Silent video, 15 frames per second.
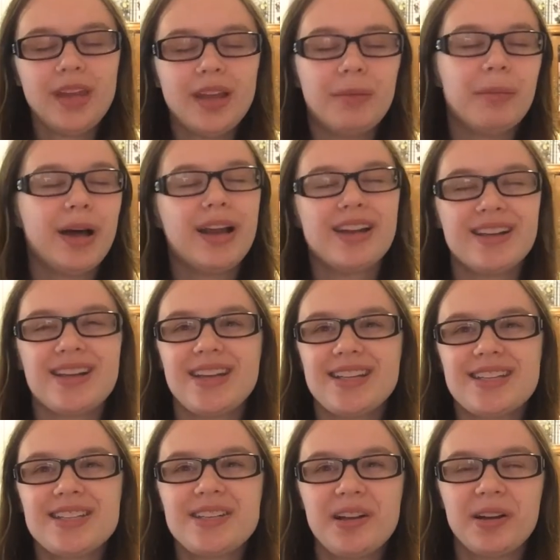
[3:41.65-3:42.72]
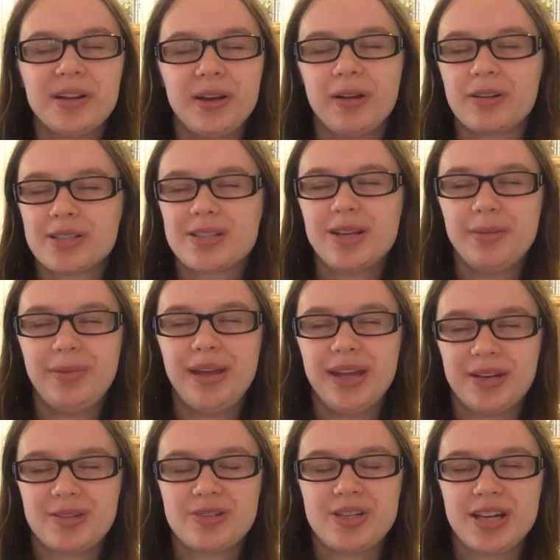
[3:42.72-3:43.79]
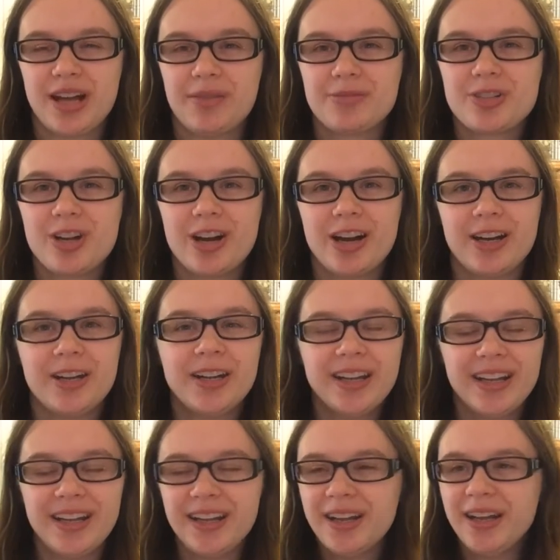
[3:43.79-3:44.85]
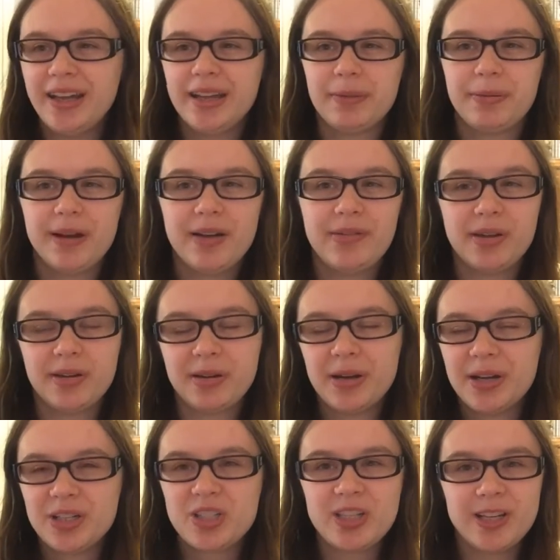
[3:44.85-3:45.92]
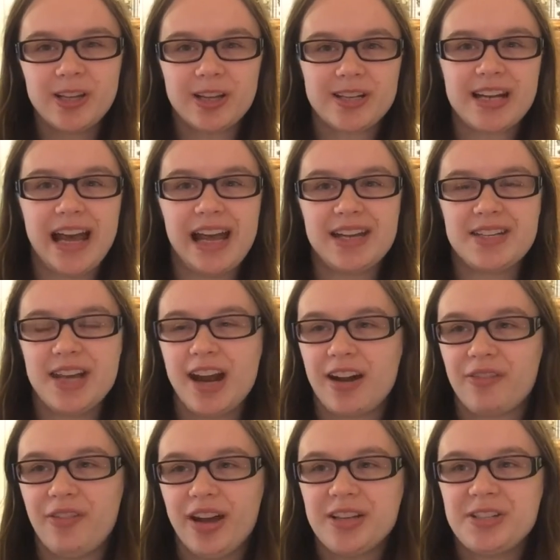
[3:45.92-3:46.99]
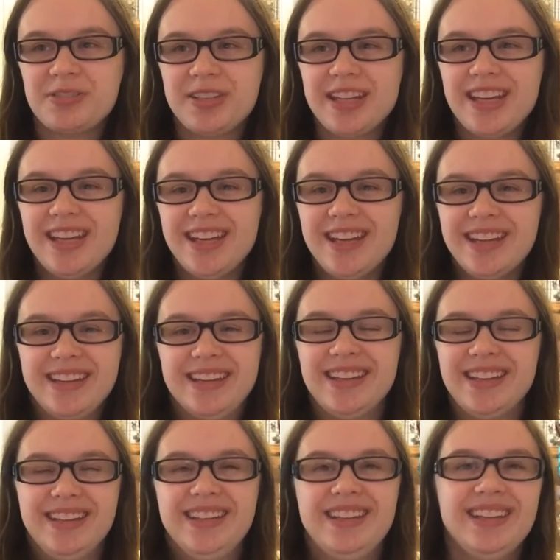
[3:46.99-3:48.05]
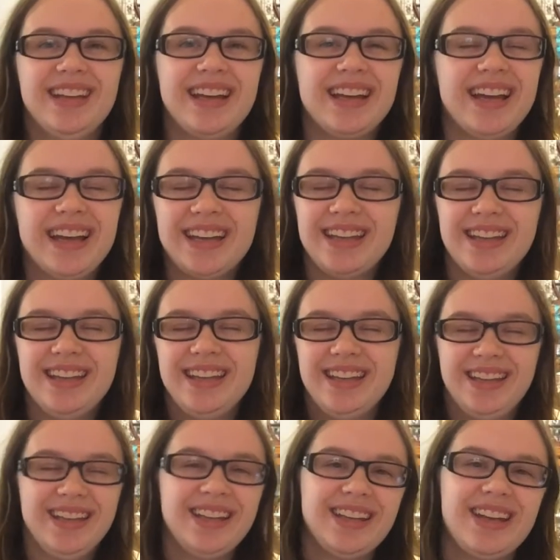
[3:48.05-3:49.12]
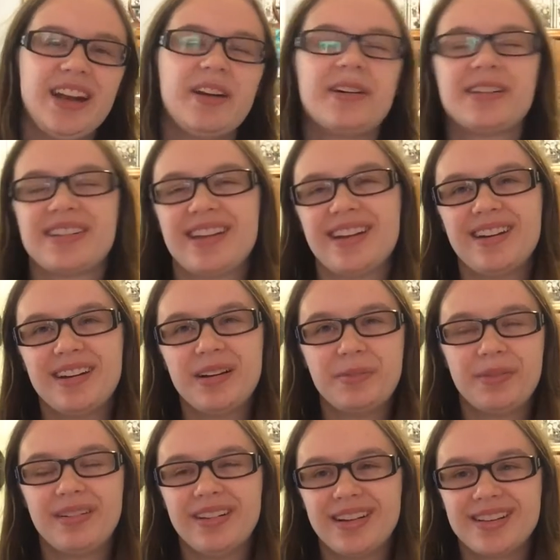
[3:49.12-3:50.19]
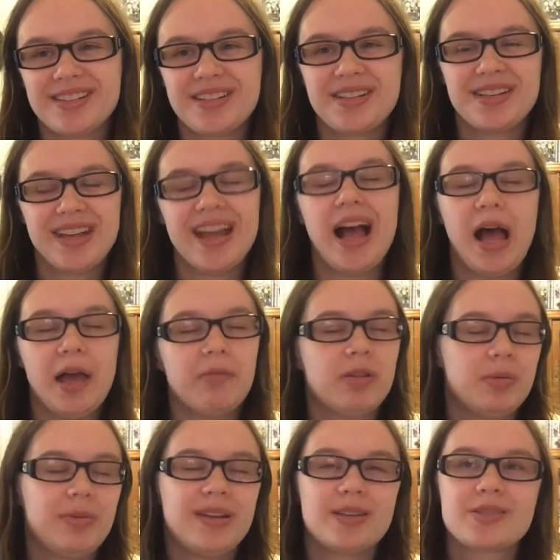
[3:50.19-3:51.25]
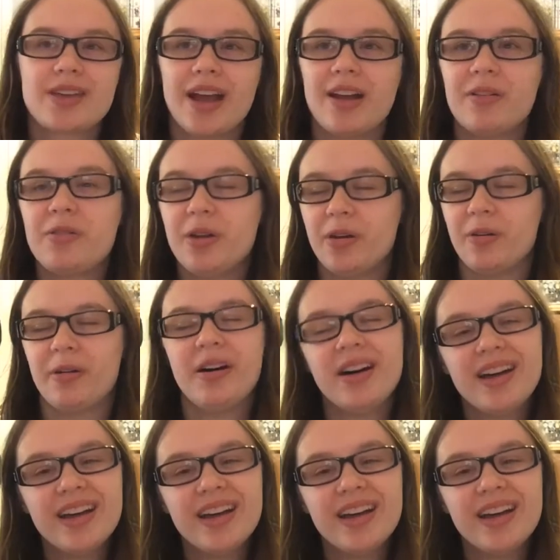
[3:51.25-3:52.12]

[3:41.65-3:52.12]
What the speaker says: But it's still, you know, it's going to be interesting, I'm sure. And in the preview, she looked kind of terrified. She was like, you know, I was like, oh boy, I would be scared too.